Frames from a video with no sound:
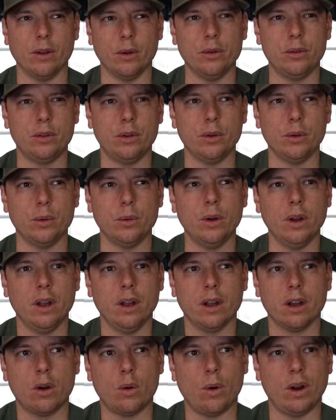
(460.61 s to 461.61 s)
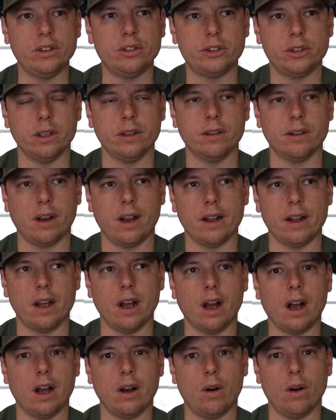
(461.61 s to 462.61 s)
Those two questions that I
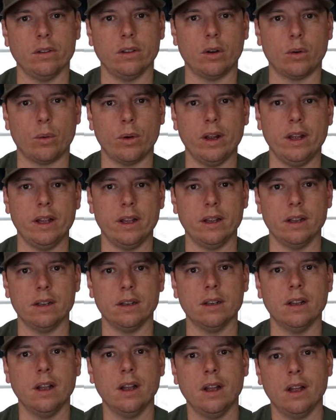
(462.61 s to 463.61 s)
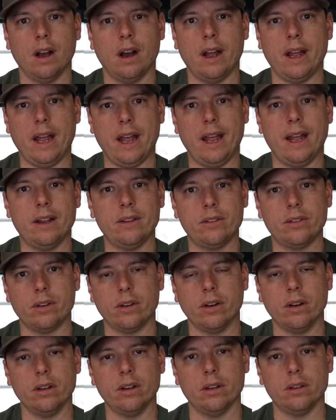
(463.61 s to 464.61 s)
got on the written, I
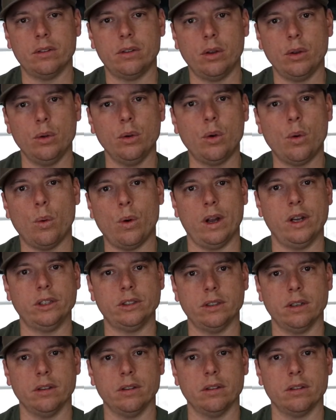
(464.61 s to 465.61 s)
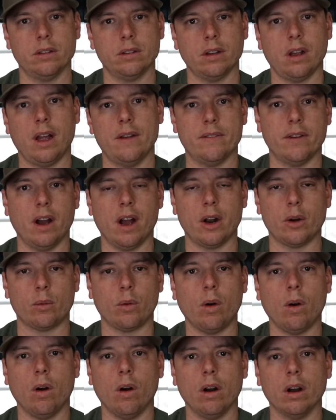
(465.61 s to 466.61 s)
answered two questions I've gotten
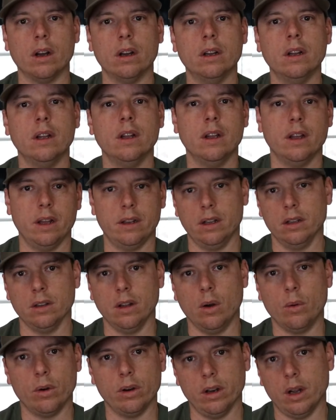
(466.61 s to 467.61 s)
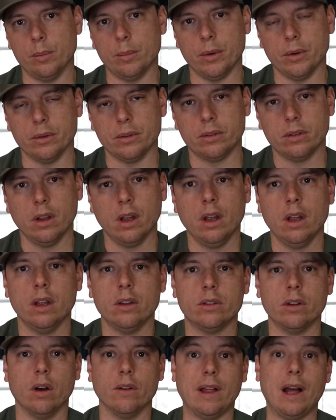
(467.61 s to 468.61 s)
wrong in the lower numbers.
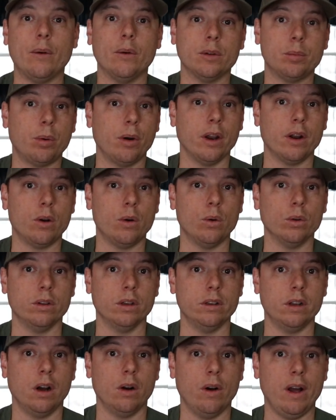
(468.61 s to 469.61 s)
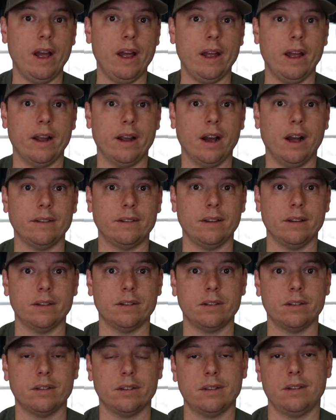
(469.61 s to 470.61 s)
So that was pretty cool to know, hey, I got
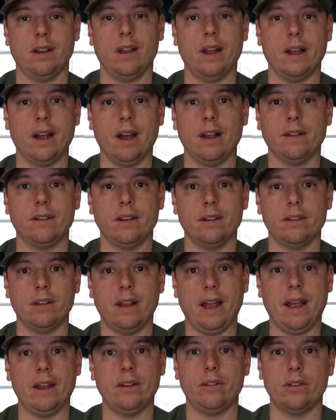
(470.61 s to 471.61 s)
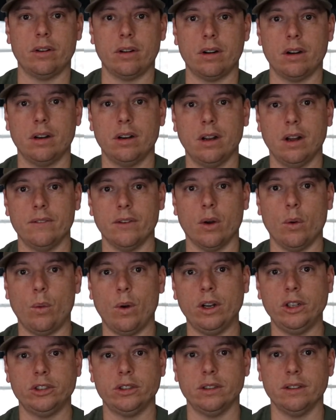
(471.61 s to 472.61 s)
this I got this answer of a
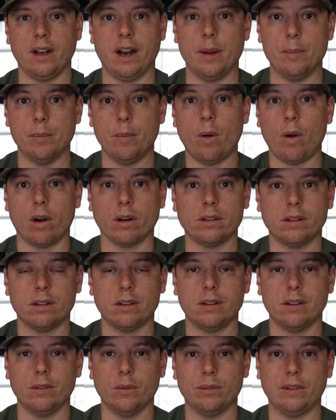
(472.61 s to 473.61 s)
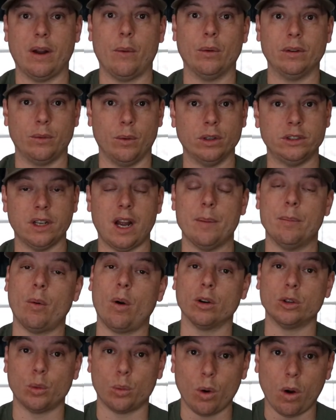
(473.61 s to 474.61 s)
question that I marked, that w which I
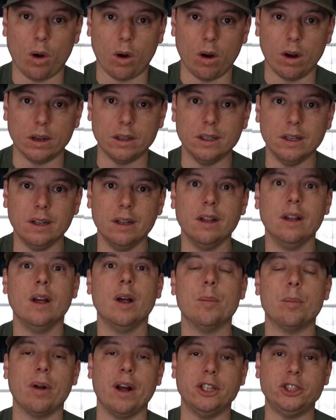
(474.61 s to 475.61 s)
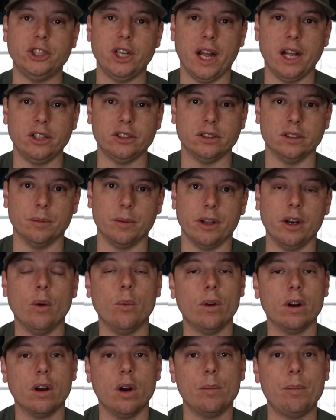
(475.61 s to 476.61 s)
marked wrong, but I changed them. You
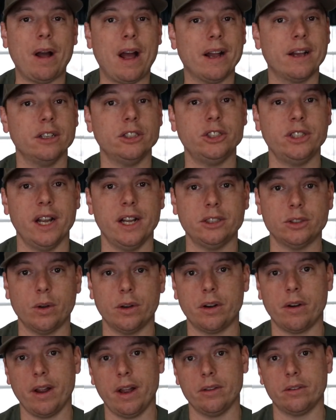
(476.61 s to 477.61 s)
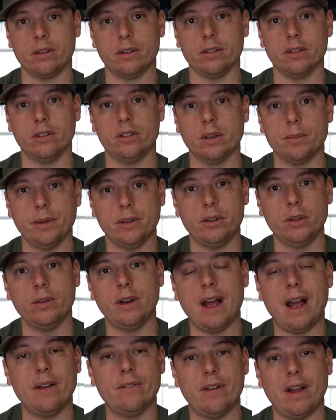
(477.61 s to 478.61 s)
don't want to go back and change all your answers. It took me two
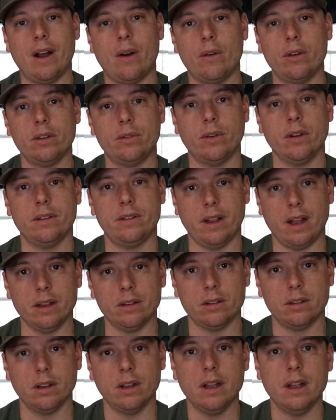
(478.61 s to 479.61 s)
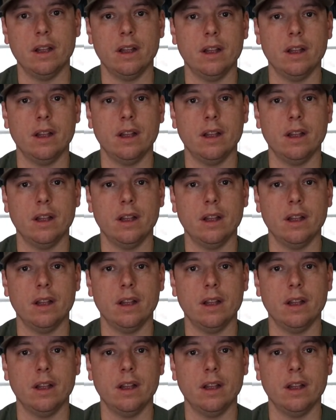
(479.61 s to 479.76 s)
and a half hours for the test.